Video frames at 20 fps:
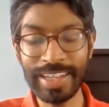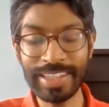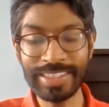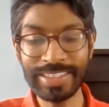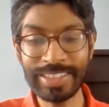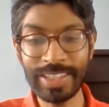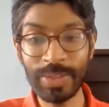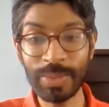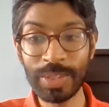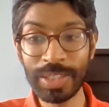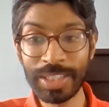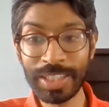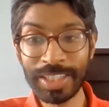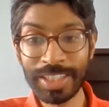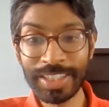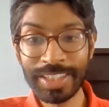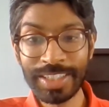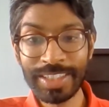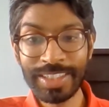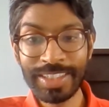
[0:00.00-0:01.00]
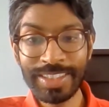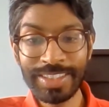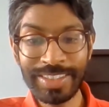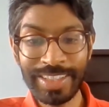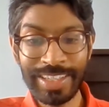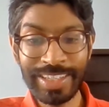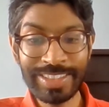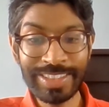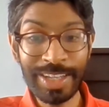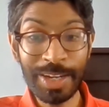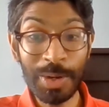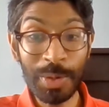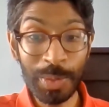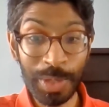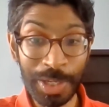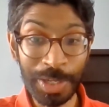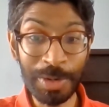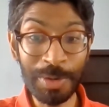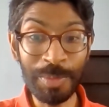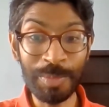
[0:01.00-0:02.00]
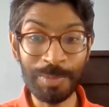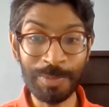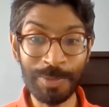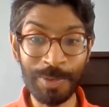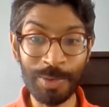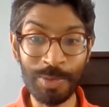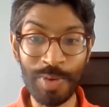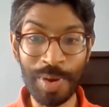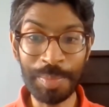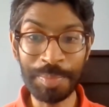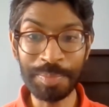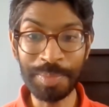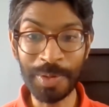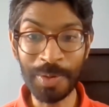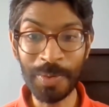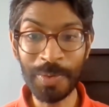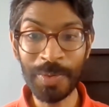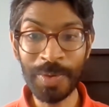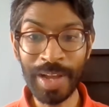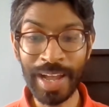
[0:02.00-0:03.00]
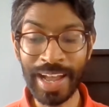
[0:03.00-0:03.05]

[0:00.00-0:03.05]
So things are looking up for Red Bull,